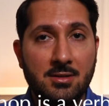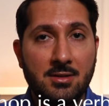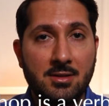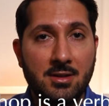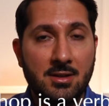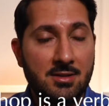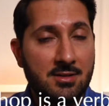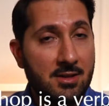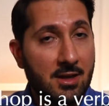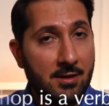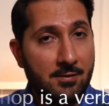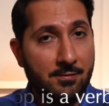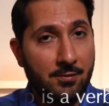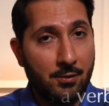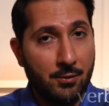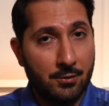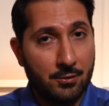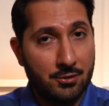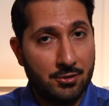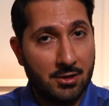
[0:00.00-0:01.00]
"Is that
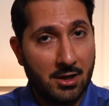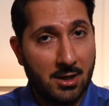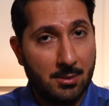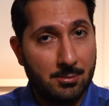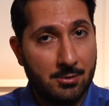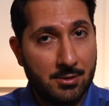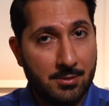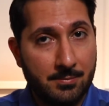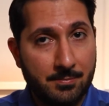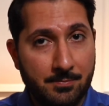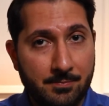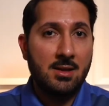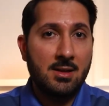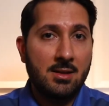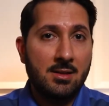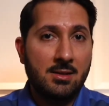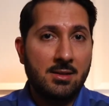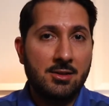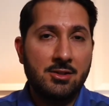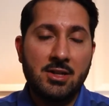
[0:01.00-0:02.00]
photoshopped?"
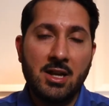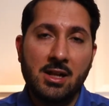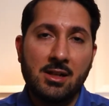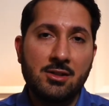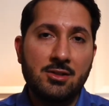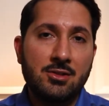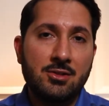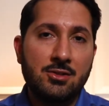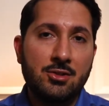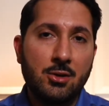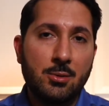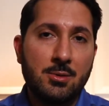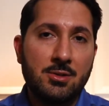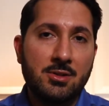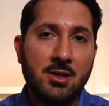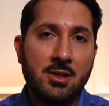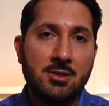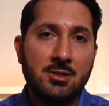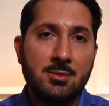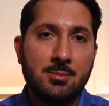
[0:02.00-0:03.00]
The challenge is Adobe's
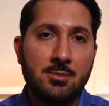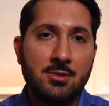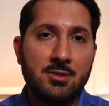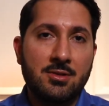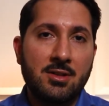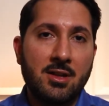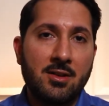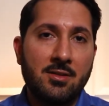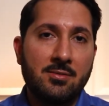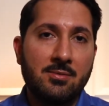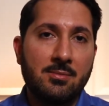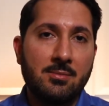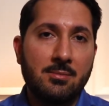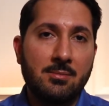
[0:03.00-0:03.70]
customers have